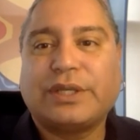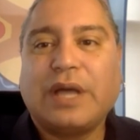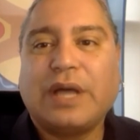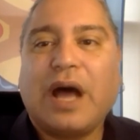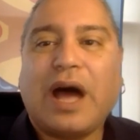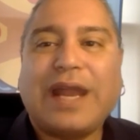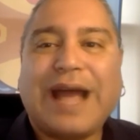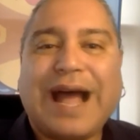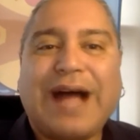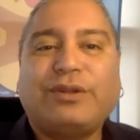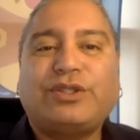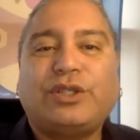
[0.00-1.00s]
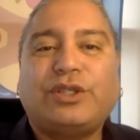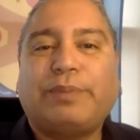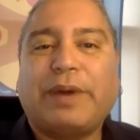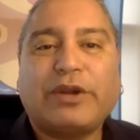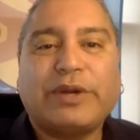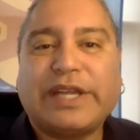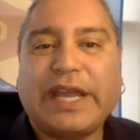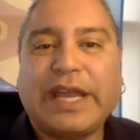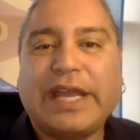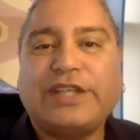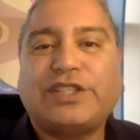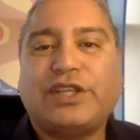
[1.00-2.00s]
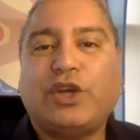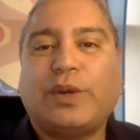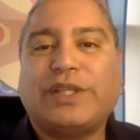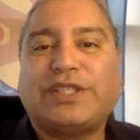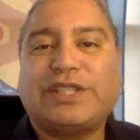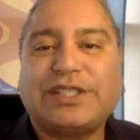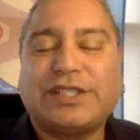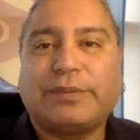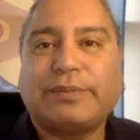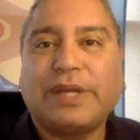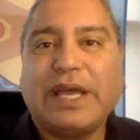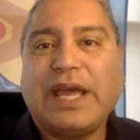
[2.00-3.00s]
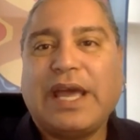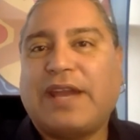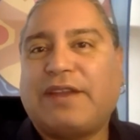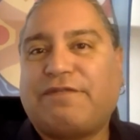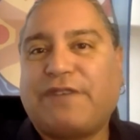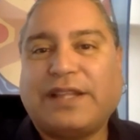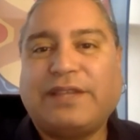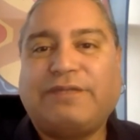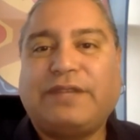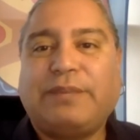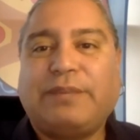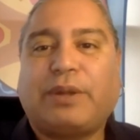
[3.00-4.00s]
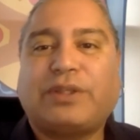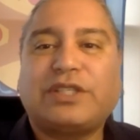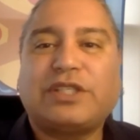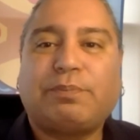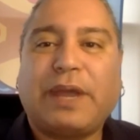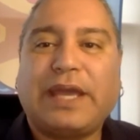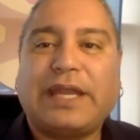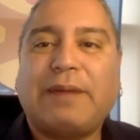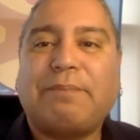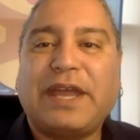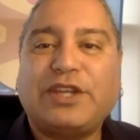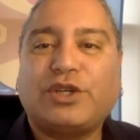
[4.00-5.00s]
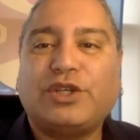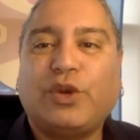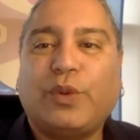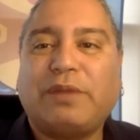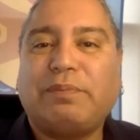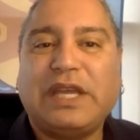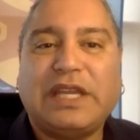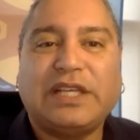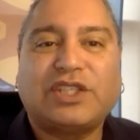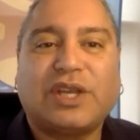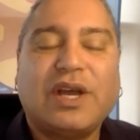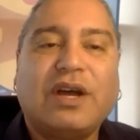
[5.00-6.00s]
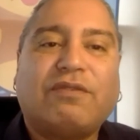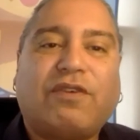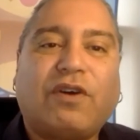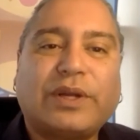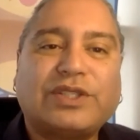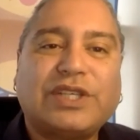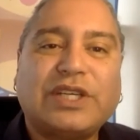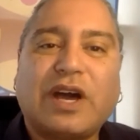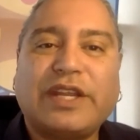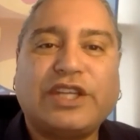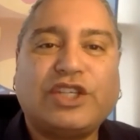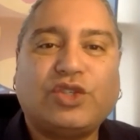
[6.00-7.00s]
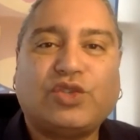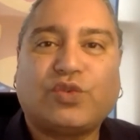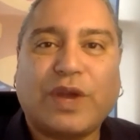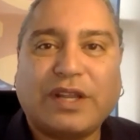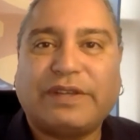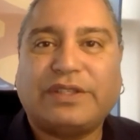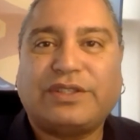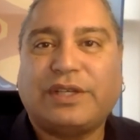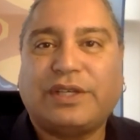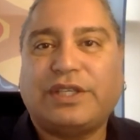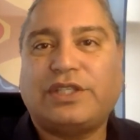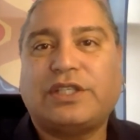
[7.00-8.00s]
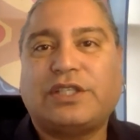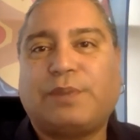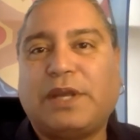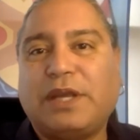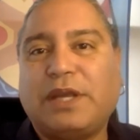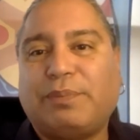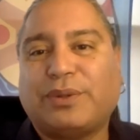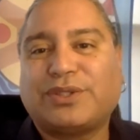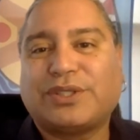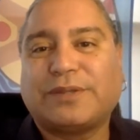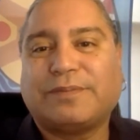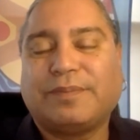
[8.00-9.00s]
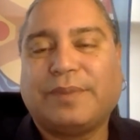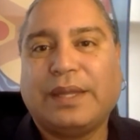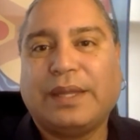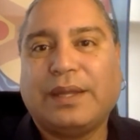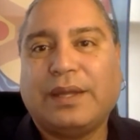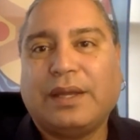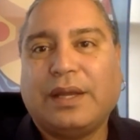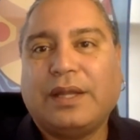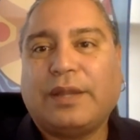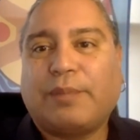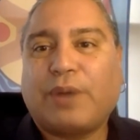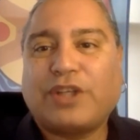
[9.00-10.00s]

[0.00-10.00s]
on how to better engage the UN system and effectively participate at major UN meetings focusing on issues relevant to indigenous peoples. The Project